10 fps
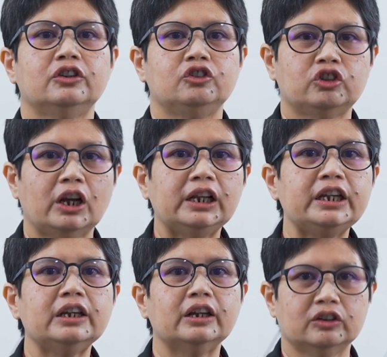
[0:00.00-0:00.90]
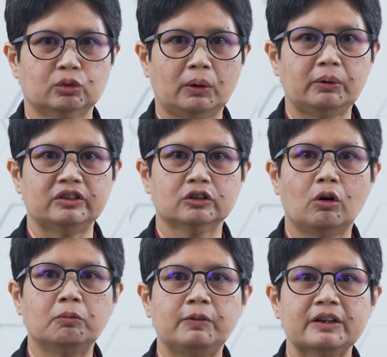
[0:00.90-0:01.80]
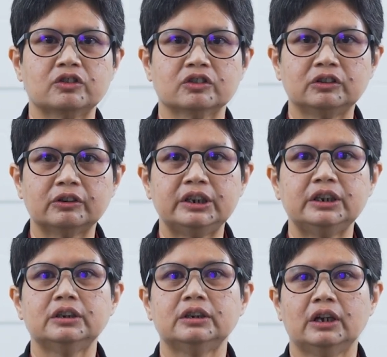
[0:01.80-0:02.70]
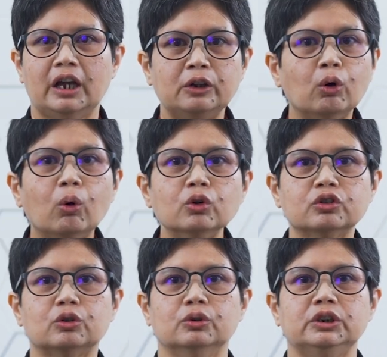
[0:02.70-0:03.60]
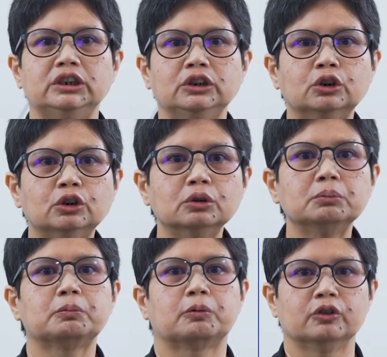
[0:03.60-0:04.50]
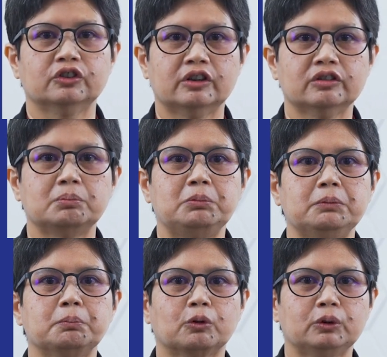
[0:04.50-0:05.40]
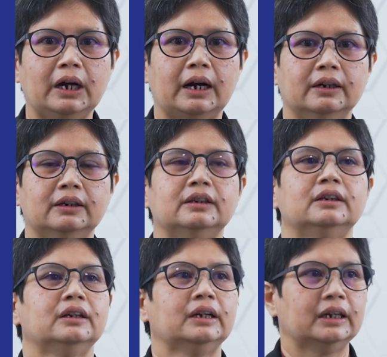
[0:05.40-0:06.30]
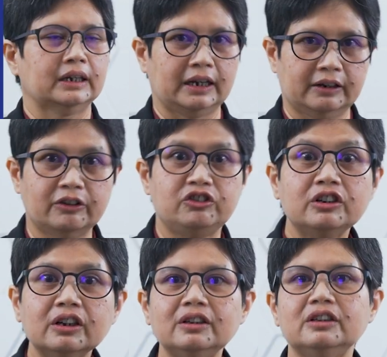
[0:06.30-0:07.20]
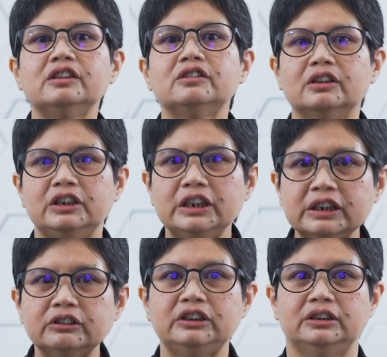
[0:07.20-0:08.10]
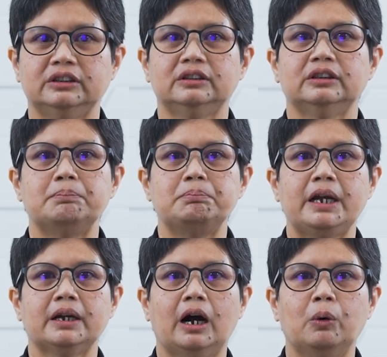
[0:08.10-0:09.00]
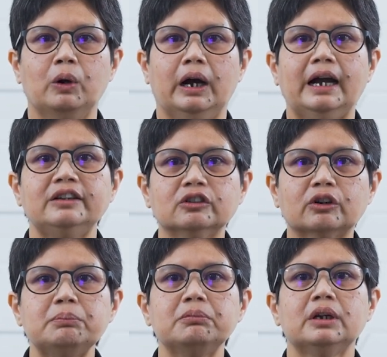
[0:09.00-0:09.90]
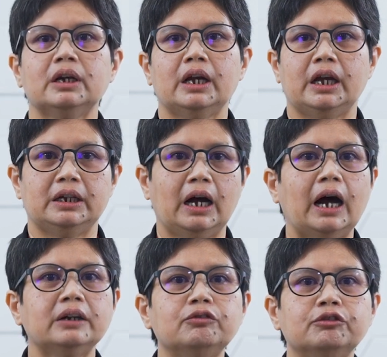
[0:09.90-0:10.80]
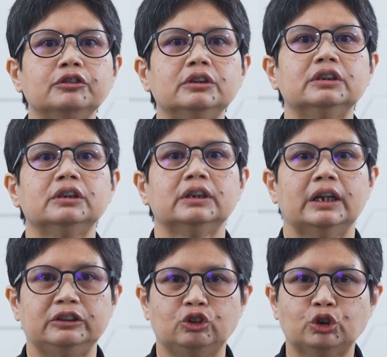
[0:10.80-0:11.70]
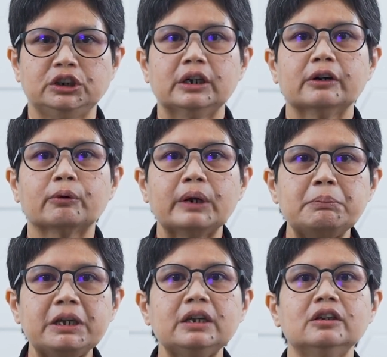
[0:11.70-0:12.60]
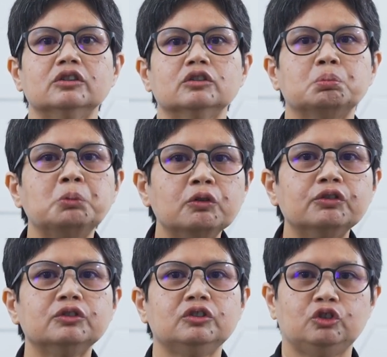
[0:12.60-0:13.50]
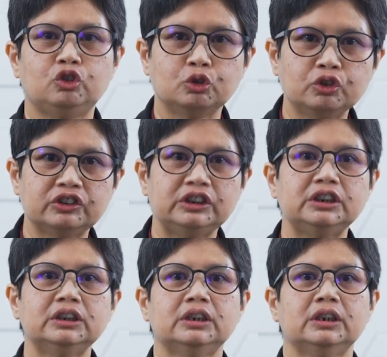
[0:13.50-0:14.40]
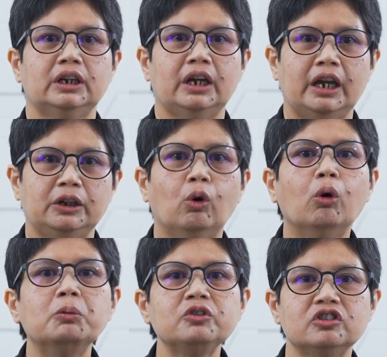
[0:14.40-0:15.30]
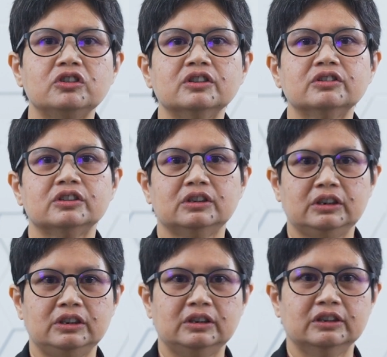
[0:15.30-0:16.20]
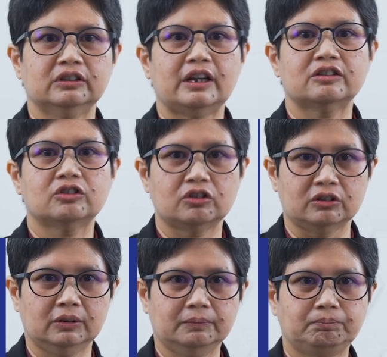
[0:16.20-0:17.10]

jelly, as well as confectionery, and also in cooked processed meat product. Carrageenan is the ingredient that make our ice cream and other food and drink creamy, smooth, juicy, and homogeneous in the texture.